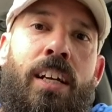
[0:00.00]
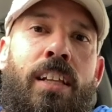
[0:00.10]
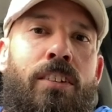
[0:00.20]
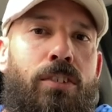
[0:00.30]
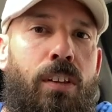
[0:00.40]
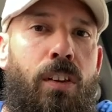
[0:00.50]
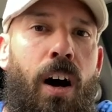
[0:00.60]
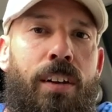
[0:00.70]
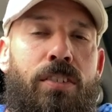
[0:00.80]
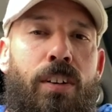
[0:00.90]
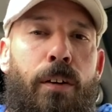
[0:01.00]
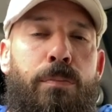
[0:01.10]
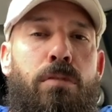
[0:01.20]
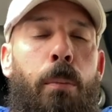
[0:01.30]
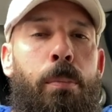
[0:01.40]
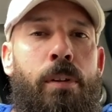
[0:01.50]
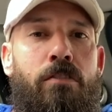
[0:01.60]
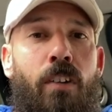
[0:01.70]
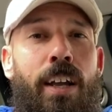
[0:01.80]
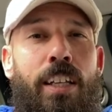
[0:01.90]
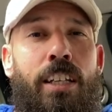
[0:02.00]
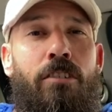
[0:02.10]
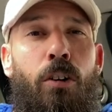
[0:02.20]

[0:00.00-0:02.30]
There's a lot of stuff probably right in your